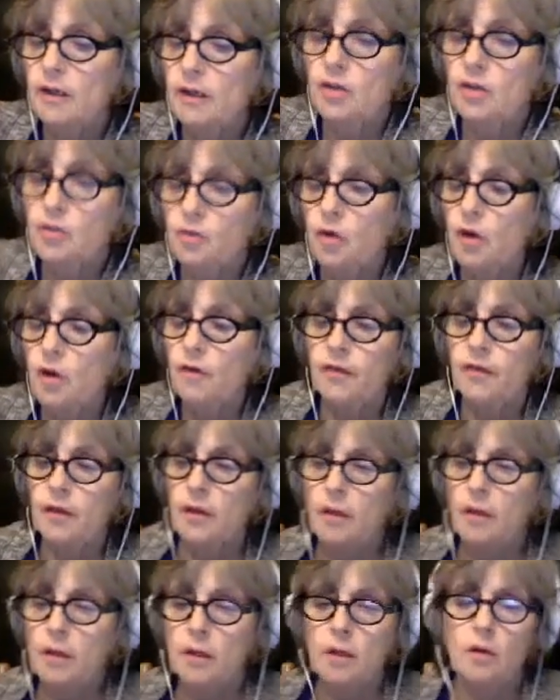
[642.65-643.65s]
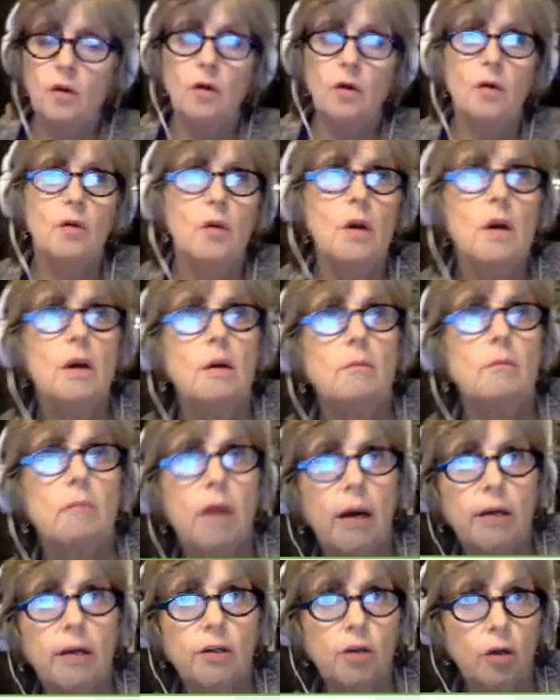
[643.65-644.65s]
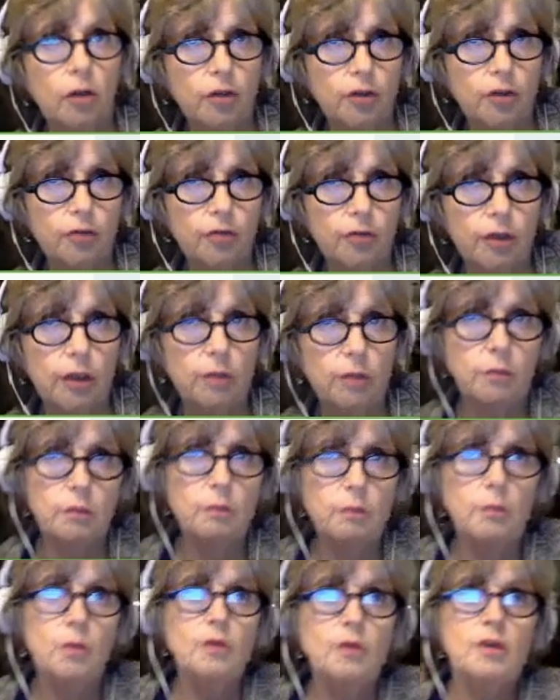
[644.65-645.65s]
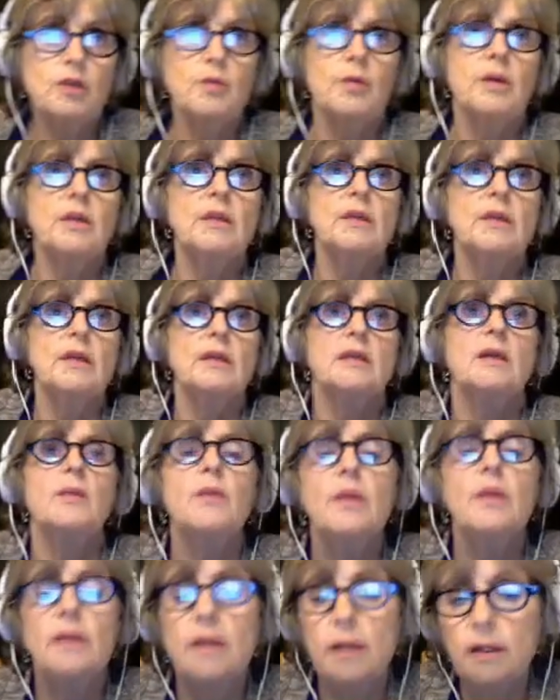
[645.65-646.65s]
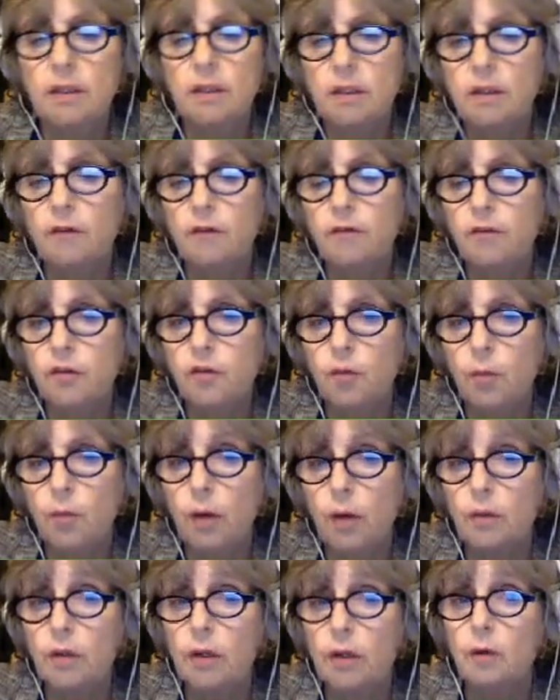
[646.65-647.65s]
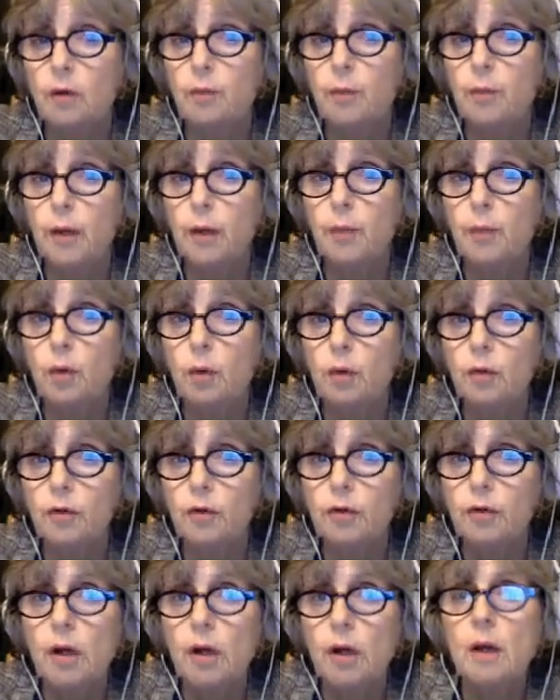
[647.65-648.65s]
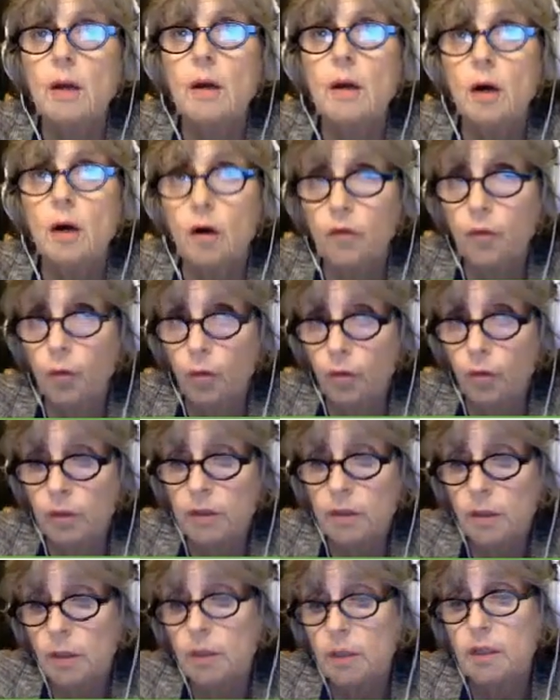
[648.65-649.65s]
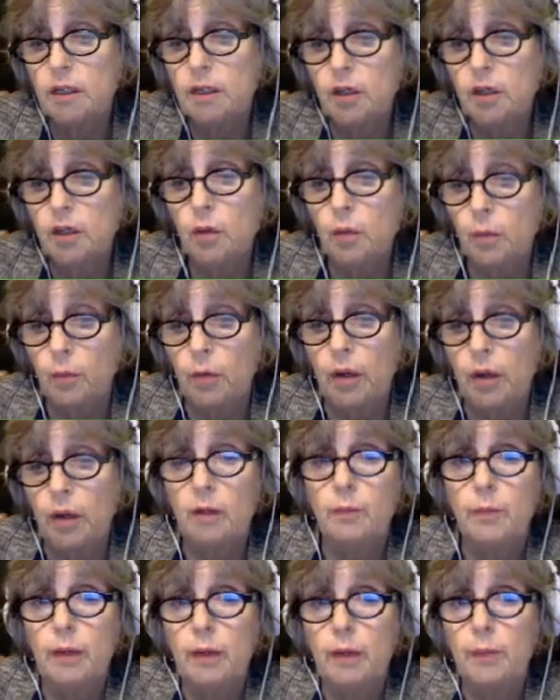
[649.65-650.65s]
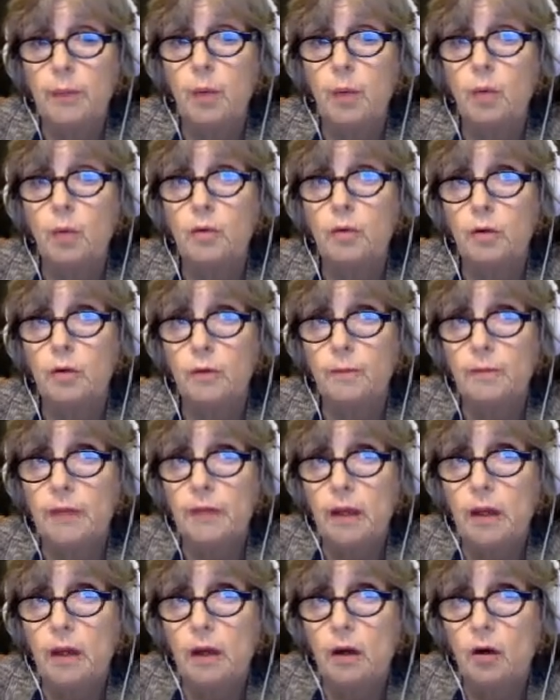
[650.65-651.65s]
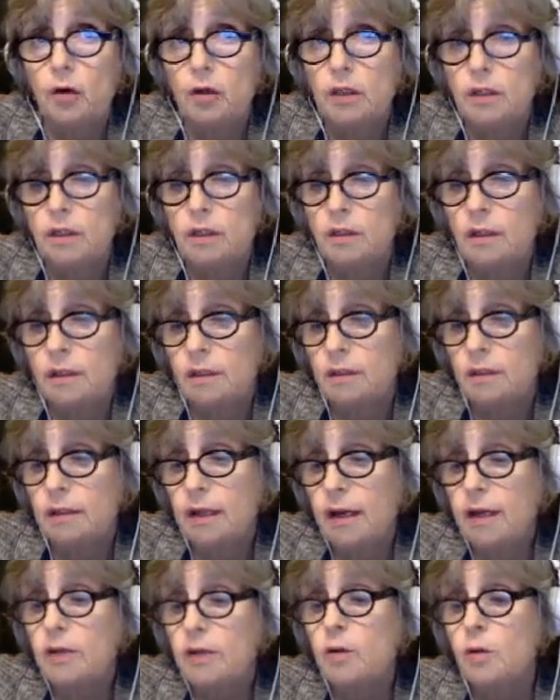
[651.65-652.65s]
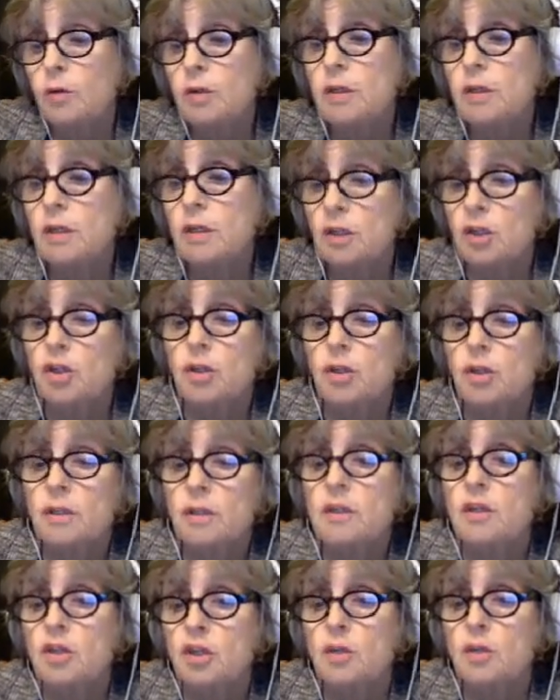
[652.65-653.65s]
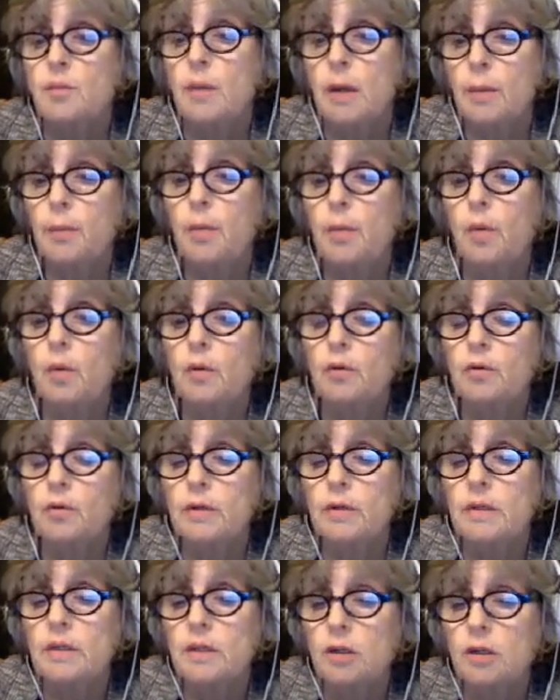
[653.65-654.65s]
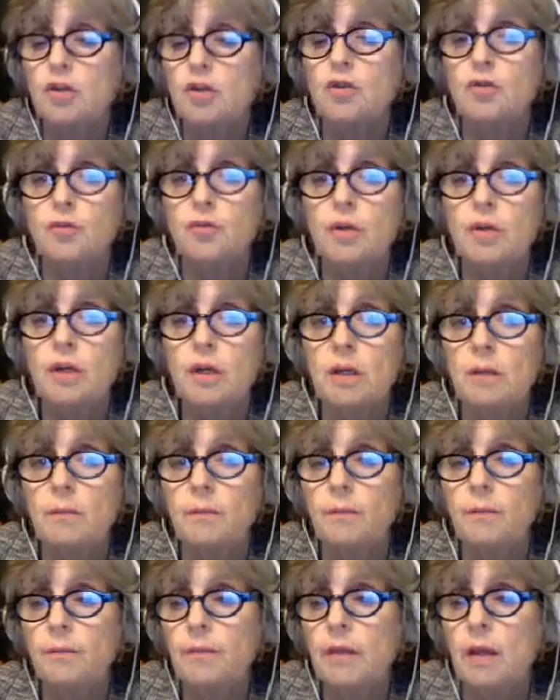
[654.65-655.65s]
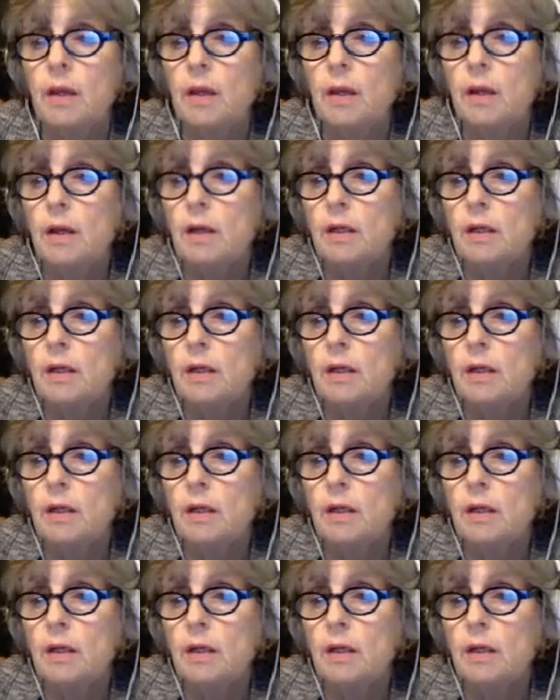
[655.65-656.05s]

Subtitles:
catastrophic, mind-altering mood swings like somebody that suffers from out and out bipolar. Although it's a continuum, right? And bipolar or a diagnosed condition such as bipolar is an extreme